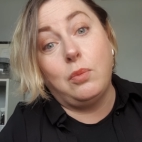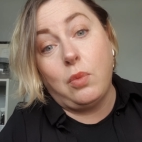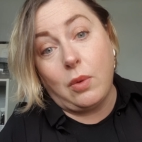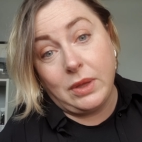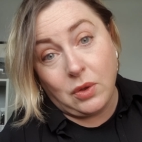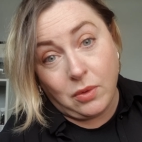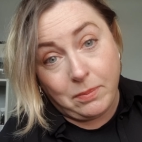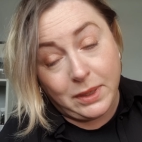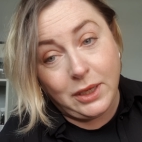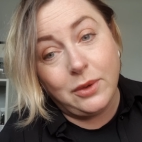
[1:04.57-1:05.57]
what we call
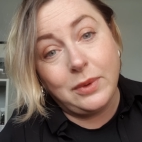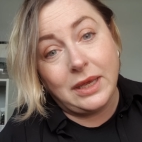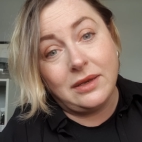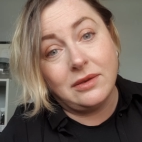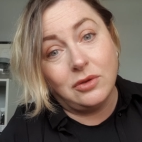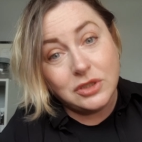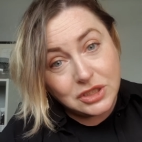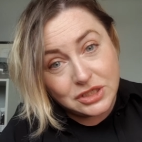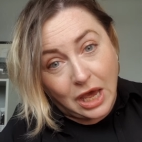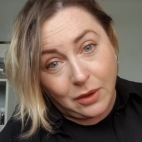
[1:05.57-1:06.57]
blue in
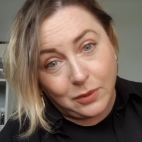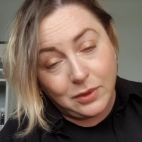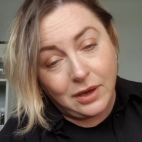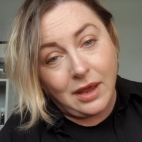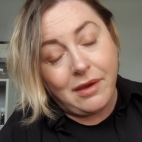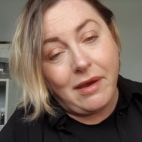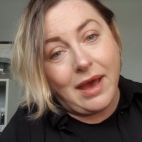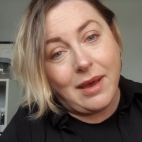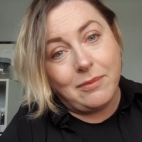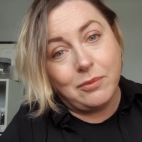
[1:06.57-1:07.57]
undertone,
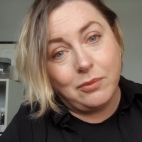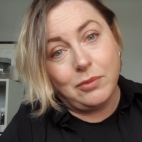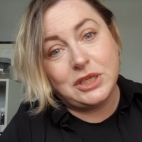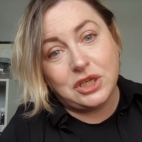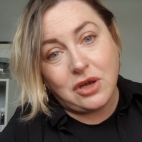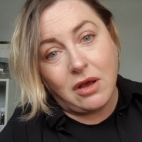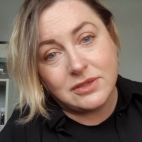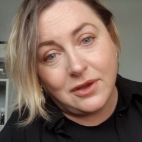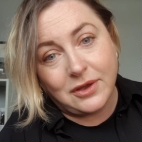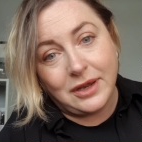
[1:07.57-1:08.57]
which a dark
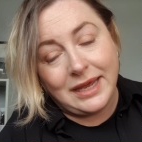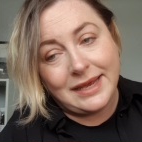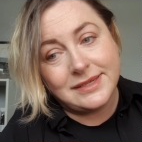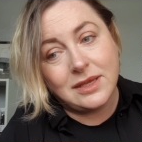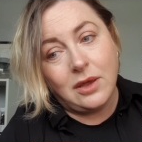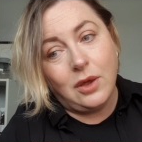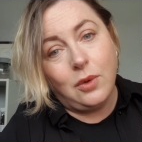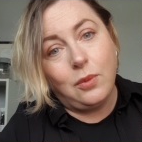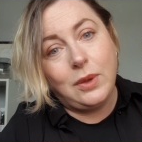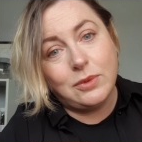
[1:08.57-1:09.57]
circle is,
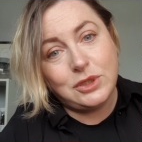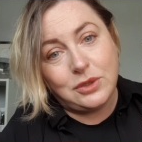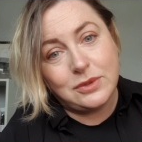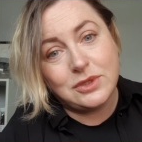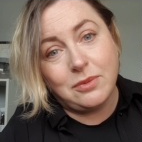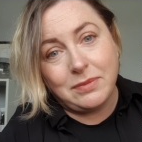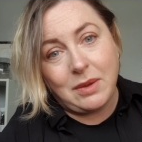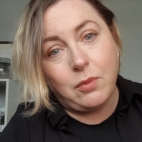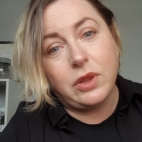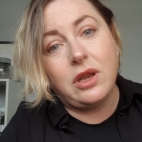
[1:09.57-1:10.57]
we would use
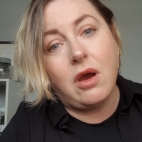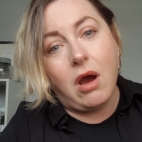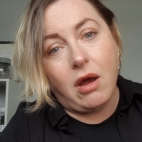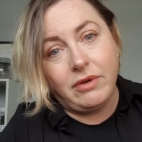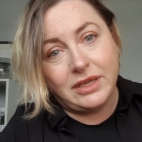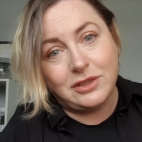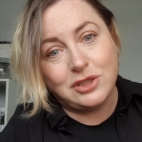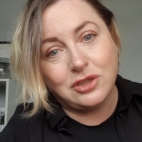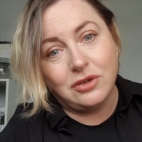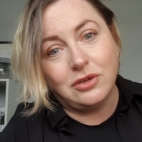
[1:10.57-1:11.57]
something with an
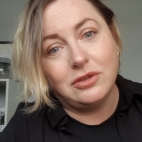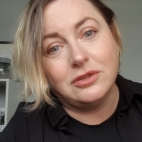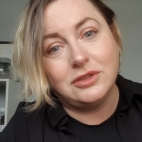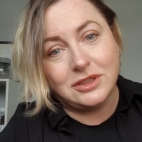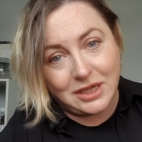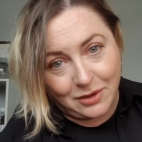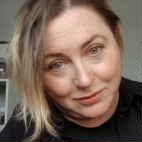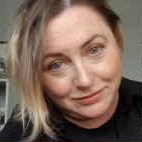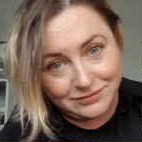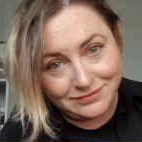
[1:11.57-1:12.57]
orange undertone.
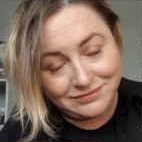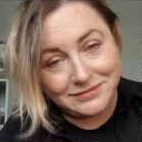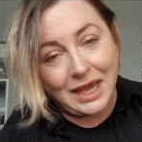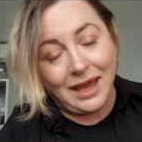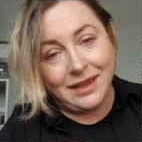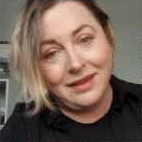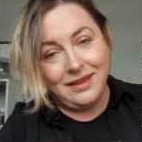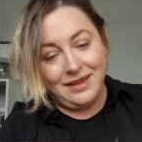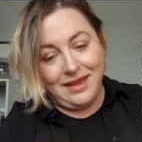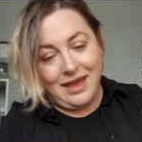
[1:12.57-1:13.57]
Okay,
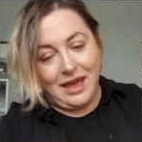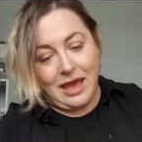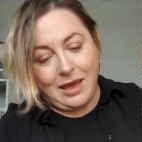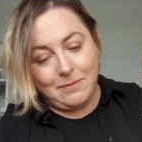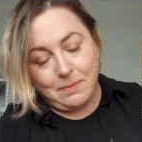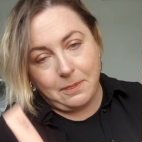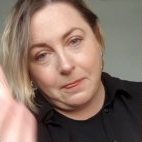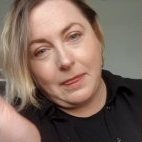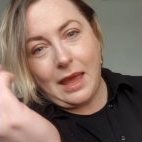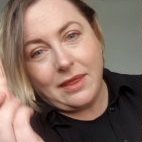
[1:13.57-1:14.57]
and
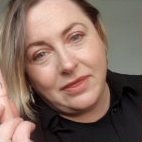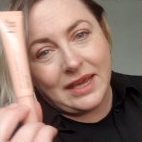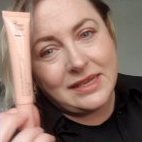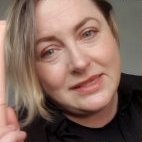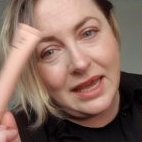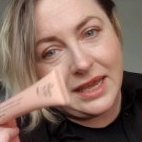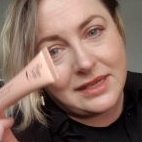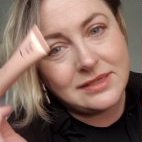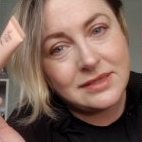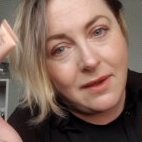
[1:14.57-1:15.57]
this
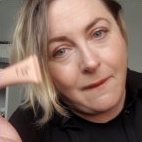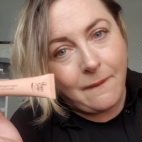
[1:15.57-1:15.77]
is